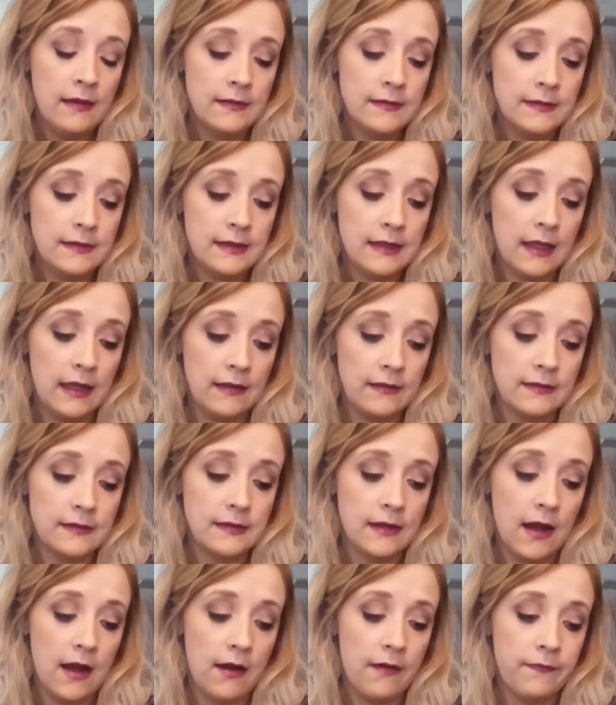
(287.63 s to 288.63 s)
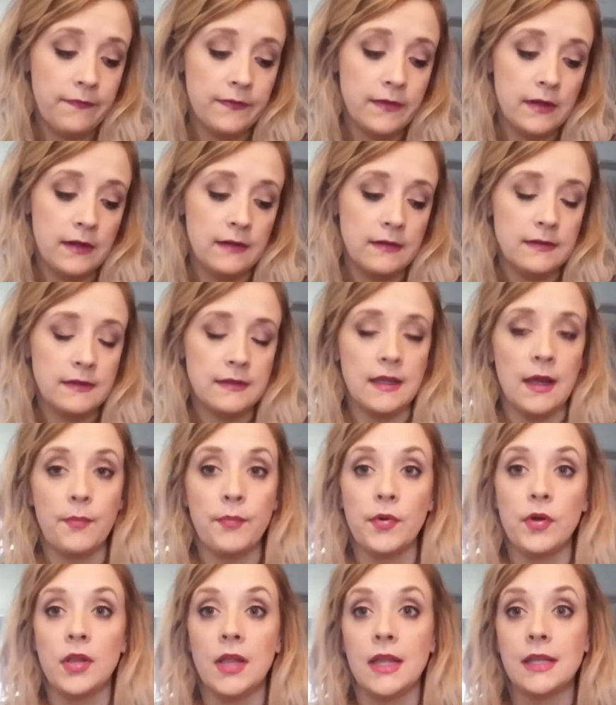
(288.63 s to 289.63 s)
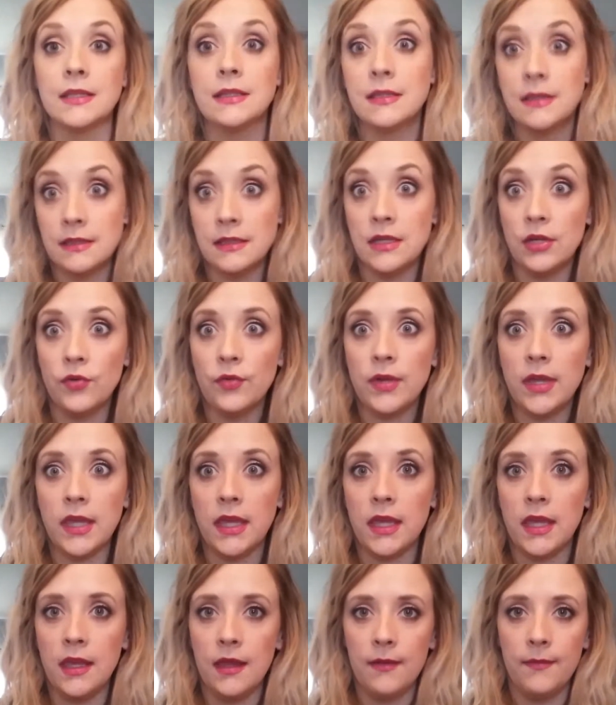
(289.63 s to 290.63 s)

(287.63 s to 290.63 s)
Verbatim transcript: skin soft, supple, and silky.